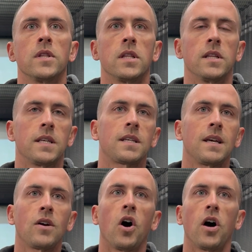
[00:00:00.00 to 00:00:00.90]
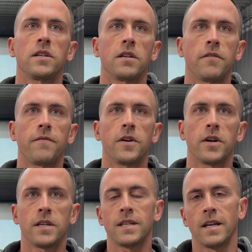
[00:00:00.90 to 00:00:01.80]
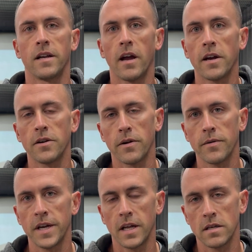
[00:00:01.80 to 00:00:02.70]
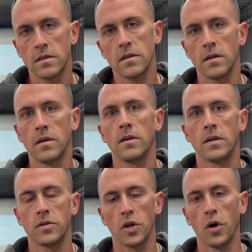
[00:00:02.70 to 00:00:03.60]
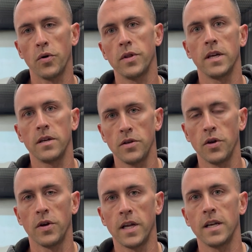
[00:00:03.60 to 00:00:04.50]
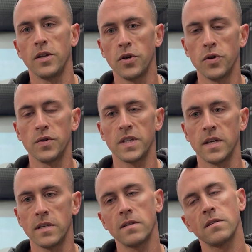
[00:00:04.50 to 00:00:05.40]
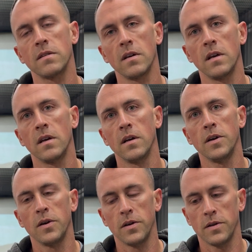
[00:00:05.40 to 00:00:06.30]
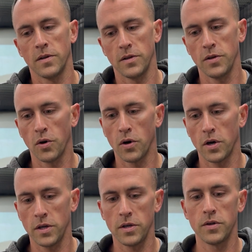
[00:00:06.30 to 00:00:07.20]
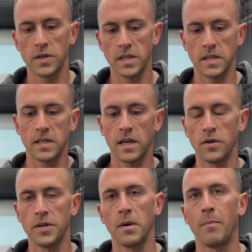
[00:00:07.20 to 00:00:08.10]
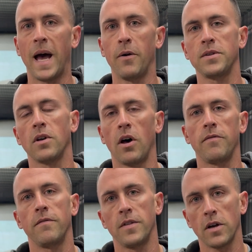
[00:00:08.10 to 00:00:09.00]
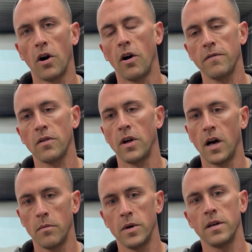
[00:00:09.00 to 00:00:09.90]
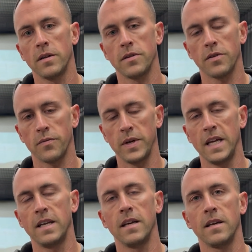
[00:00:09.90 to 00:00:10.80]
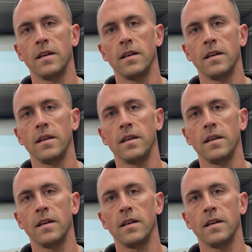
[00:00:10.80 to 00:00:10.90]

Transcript: This can cause interference and inaccurate readings. So the unit uses your uses a signal to bounce off of the golf club to read